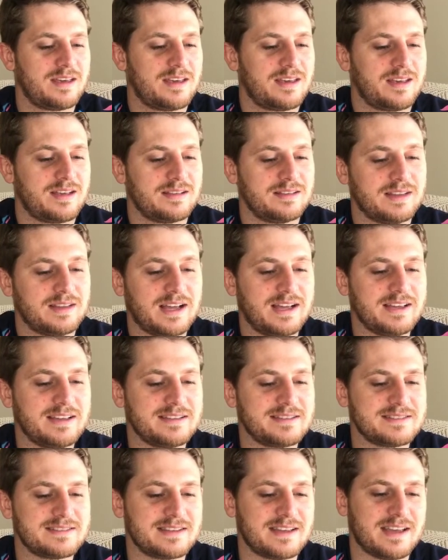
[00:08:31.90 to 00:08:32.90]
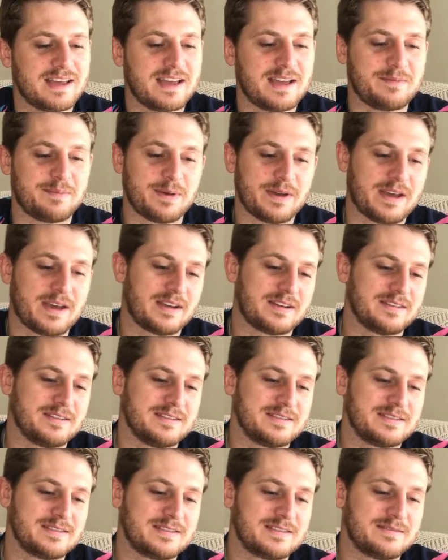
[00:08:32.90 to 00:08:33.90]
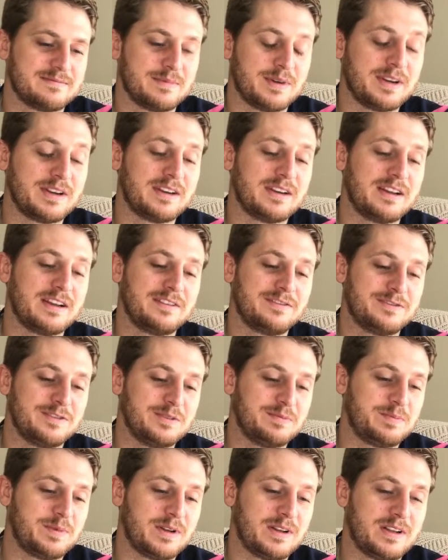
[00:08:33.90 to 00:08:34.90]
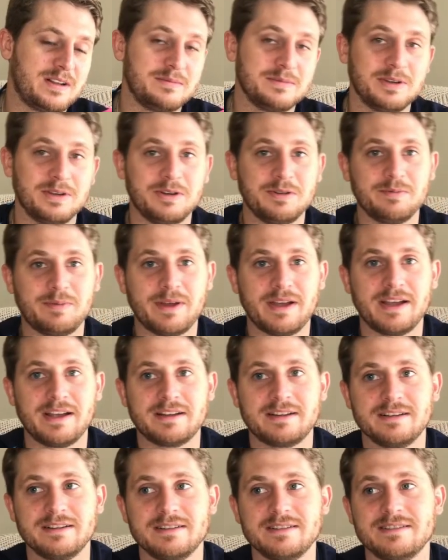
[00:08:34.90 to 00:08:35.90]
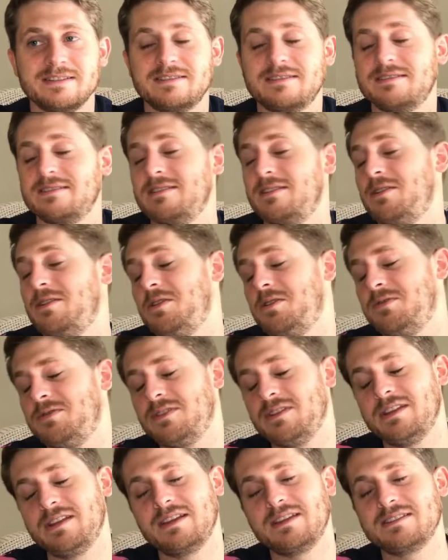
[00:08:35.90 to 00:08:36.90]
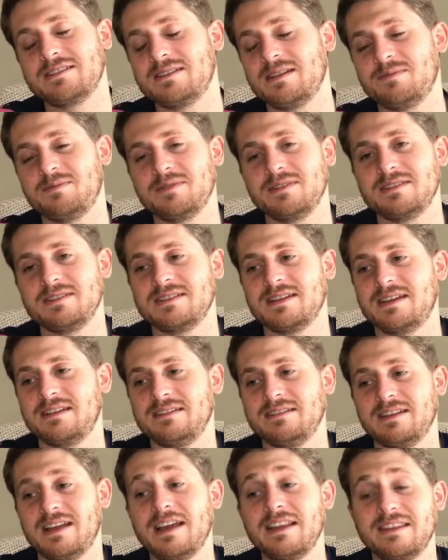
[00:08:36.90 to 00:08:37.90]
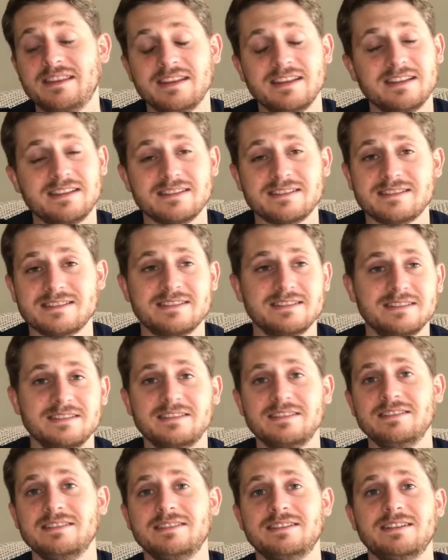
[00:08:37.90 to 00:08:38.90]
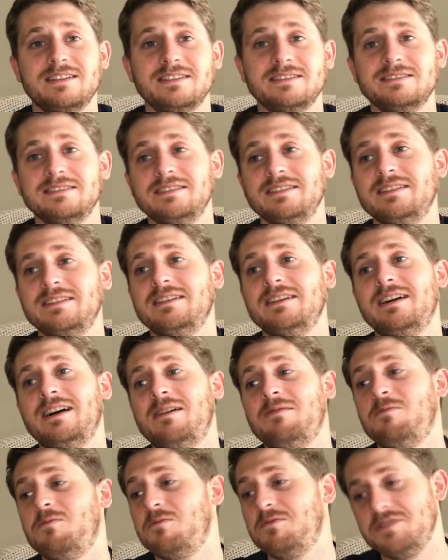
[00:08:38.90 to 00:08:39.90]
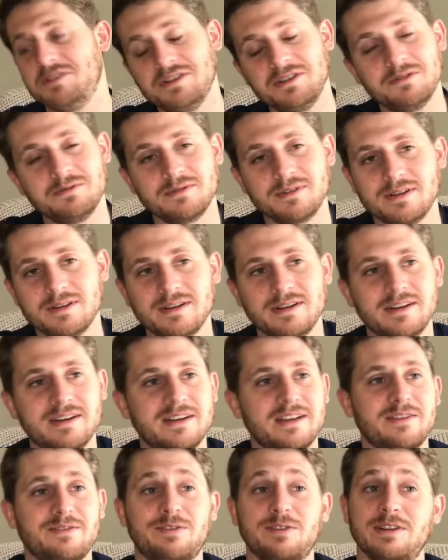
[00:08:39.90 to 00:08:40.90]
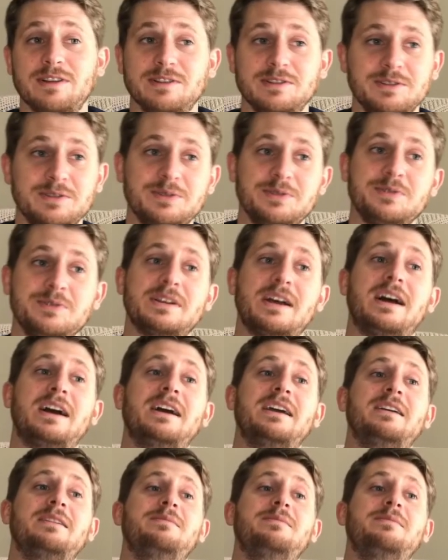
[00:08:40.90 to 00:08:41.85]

Lions at Packers. Monday Night Football. I'm going Packers. Hopefully they get something settled. I think it's still going to look ugly. I'm really worried. If we lose, I am